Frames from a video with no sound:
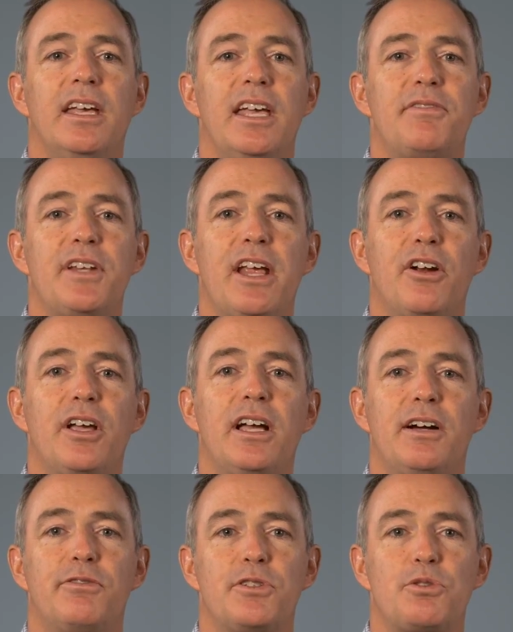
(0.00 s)
If an area
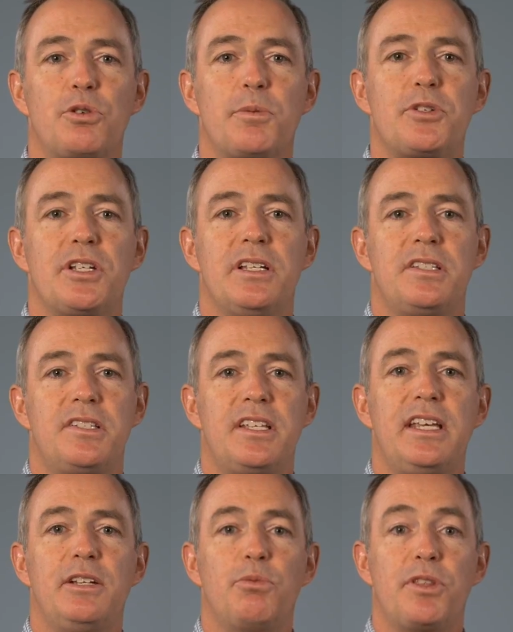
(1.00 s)
of resorption is
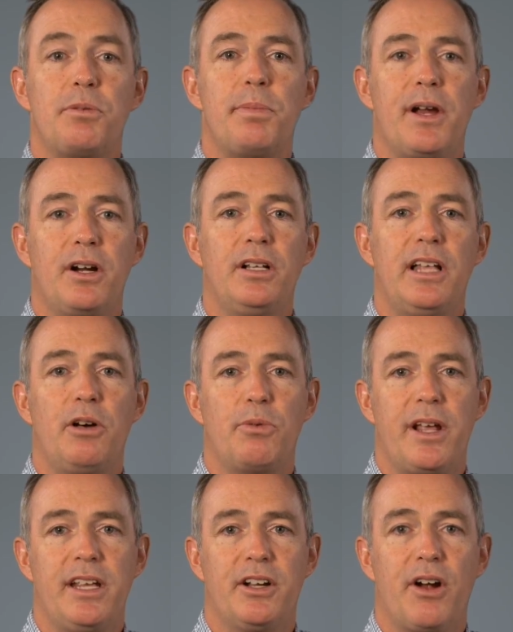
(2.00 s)
seen with a parallel
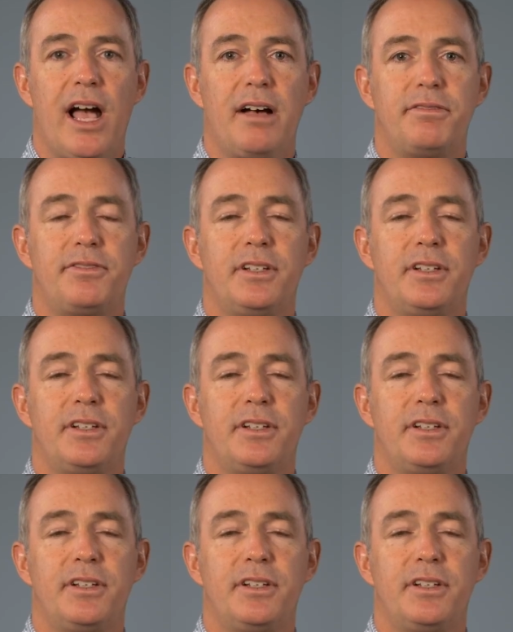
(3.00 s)
radiograph,